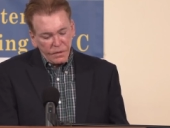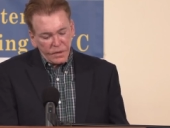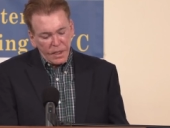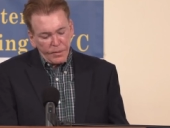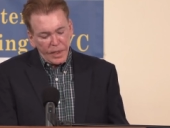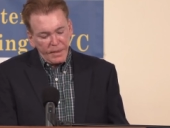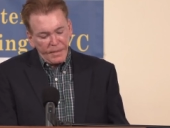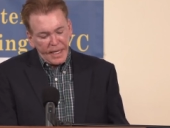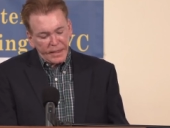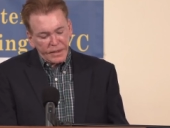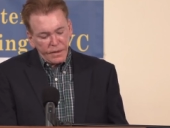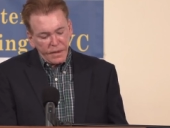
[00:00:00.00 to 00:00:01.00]
come right
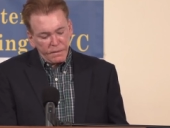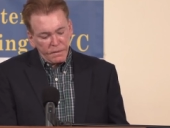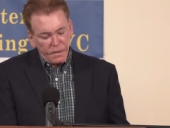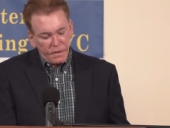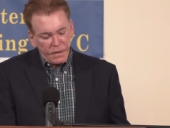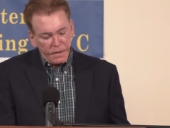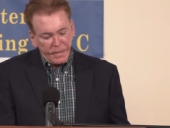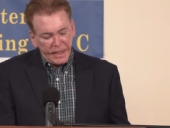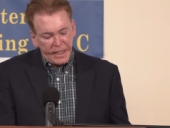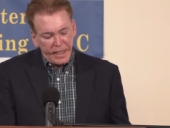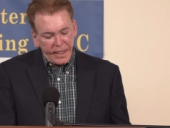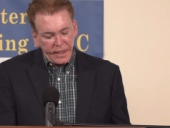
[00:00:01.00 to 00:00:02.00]
back to the, the
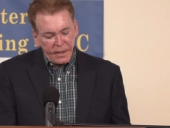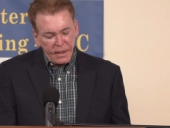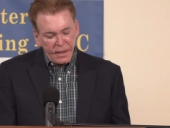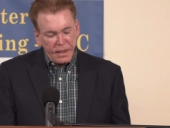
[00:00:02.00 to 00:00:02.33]
beginning.